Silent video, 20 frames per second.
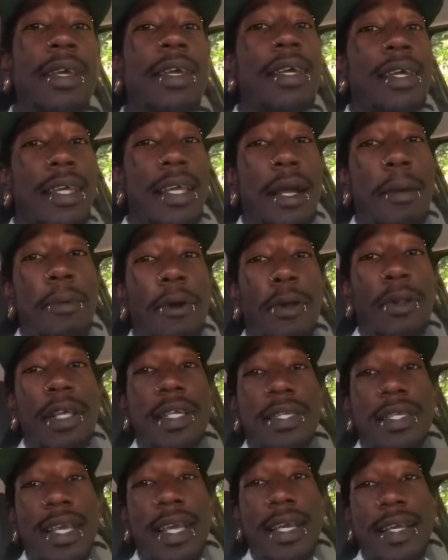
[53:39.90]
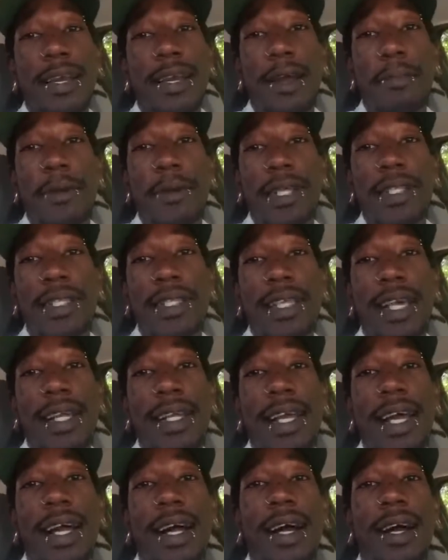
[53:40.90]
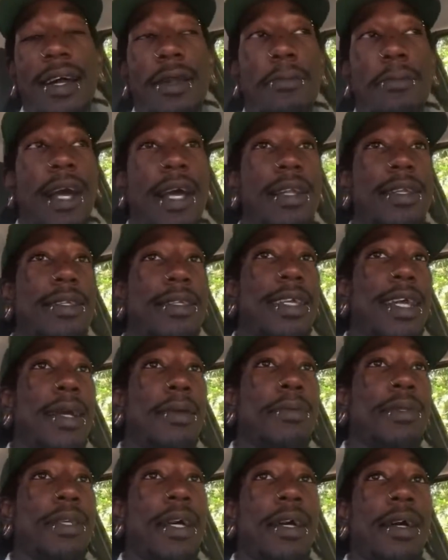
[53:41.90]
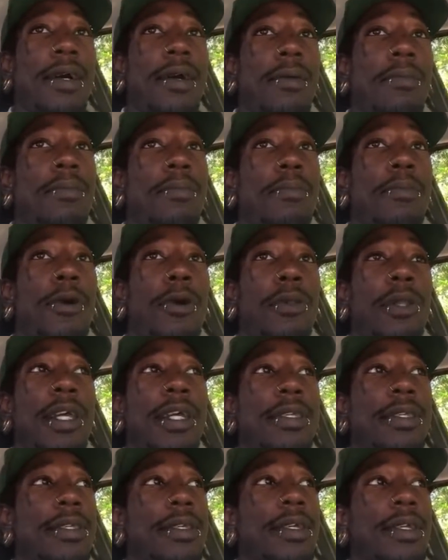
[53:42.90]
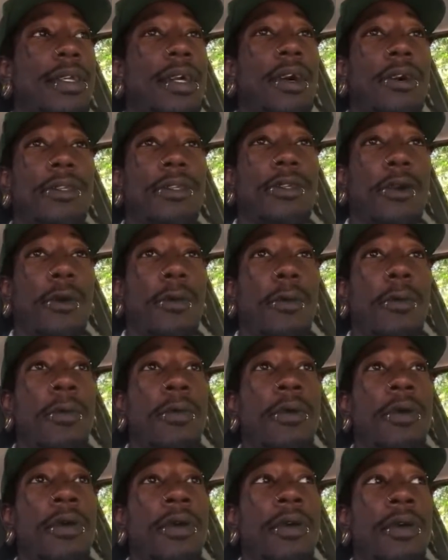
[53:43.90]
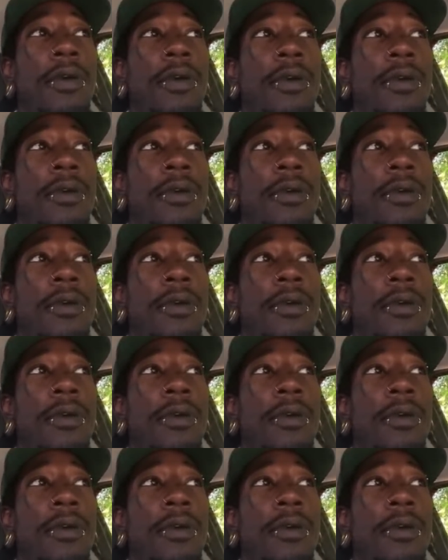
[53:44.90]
yeah, police take care of business like that. All about the same time, police can also